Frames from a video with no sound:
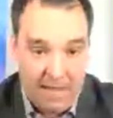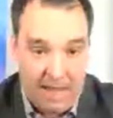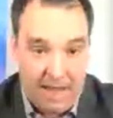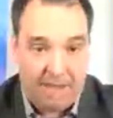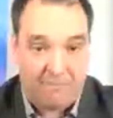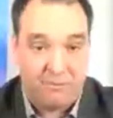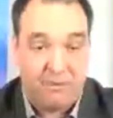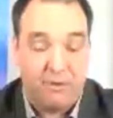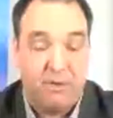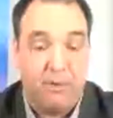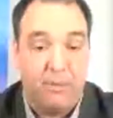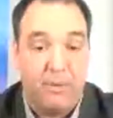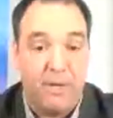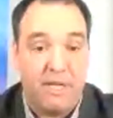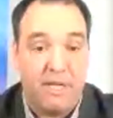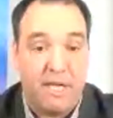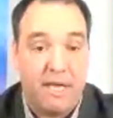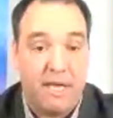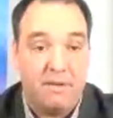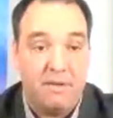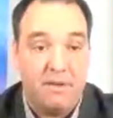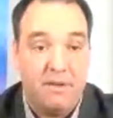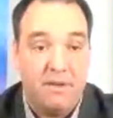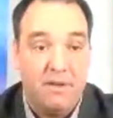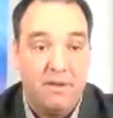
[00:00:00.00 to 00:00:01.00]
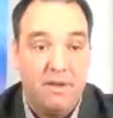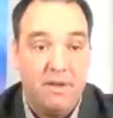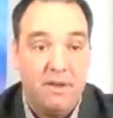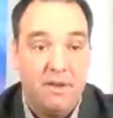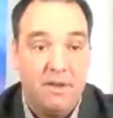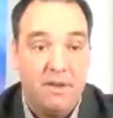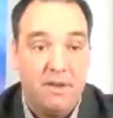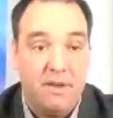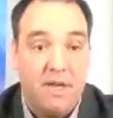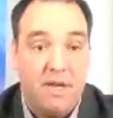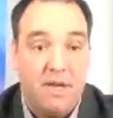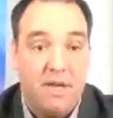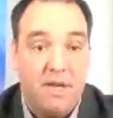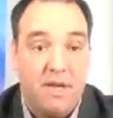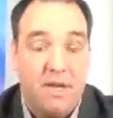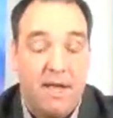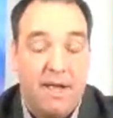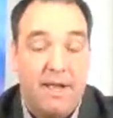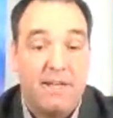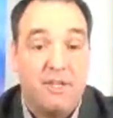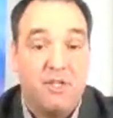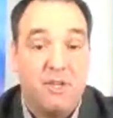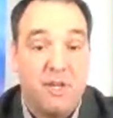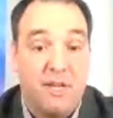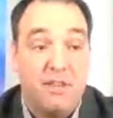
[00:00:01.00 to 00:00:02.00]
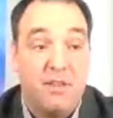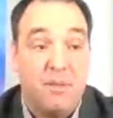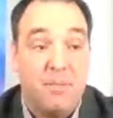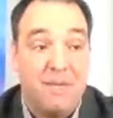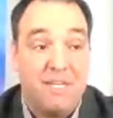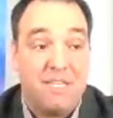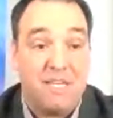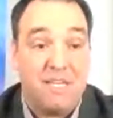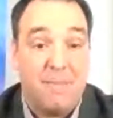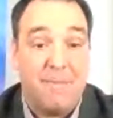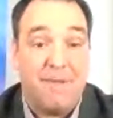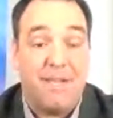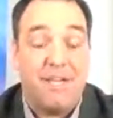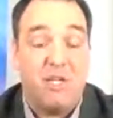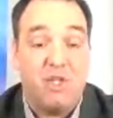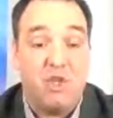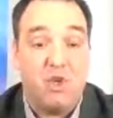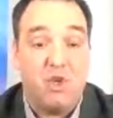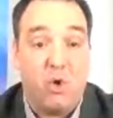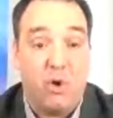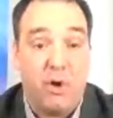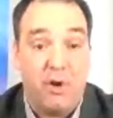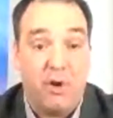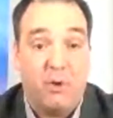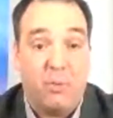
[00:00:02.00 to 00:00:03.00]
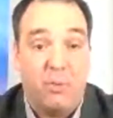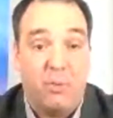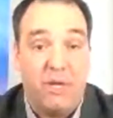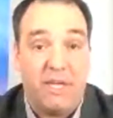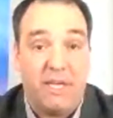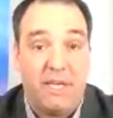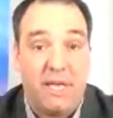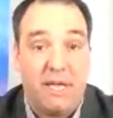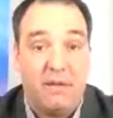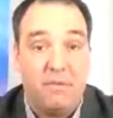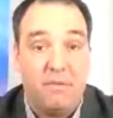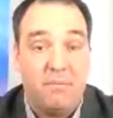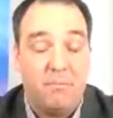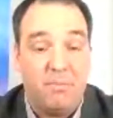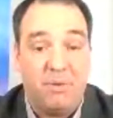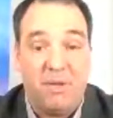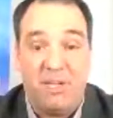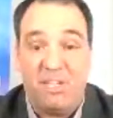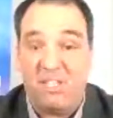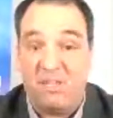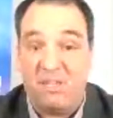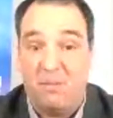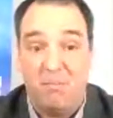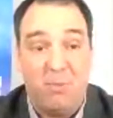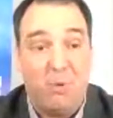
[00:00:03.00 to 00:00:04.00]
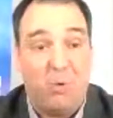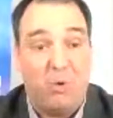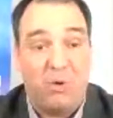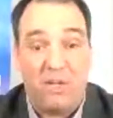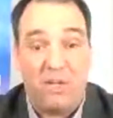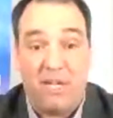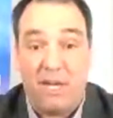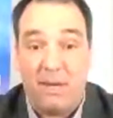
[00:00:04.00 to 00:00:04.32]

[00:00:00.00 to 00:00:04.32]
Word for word: after the weekend. In the meantime, enjoy your weekend. Play some board